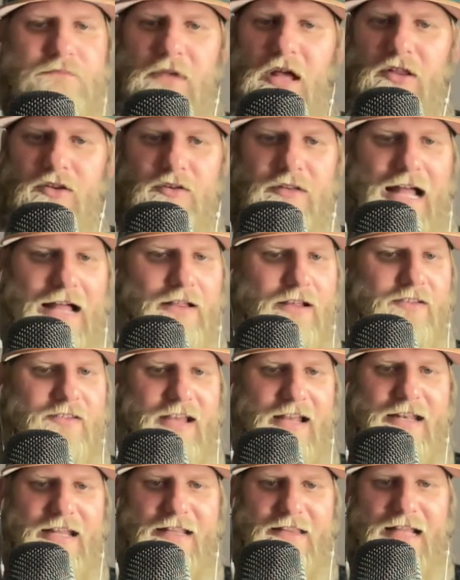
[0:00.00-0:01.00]
Other than that, like I
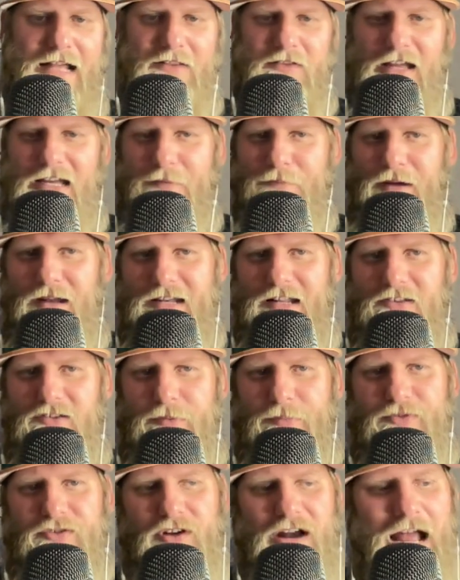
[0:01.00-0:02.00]
said, hit that like button, hit
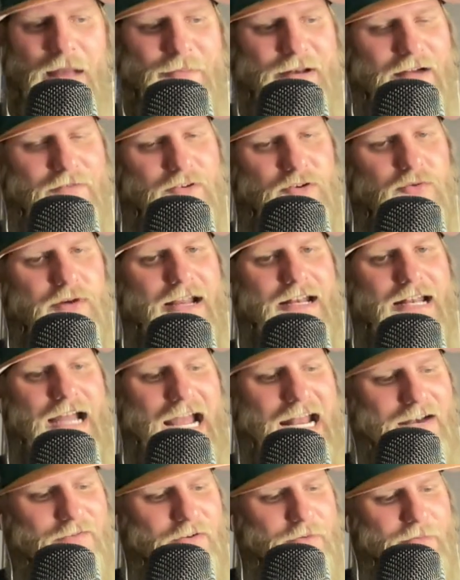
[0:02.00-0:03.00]
subscribe, and have a great
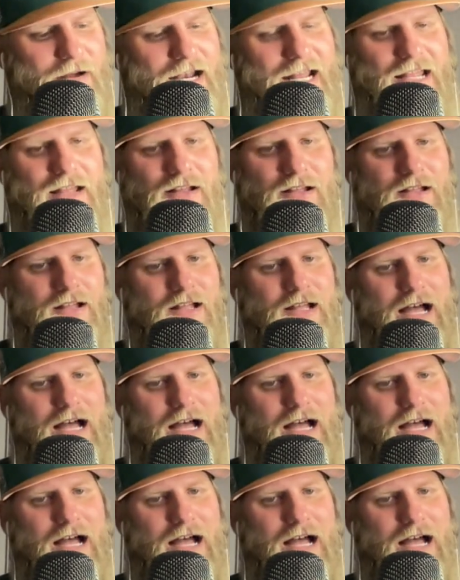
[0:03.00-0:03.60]
night, everybody.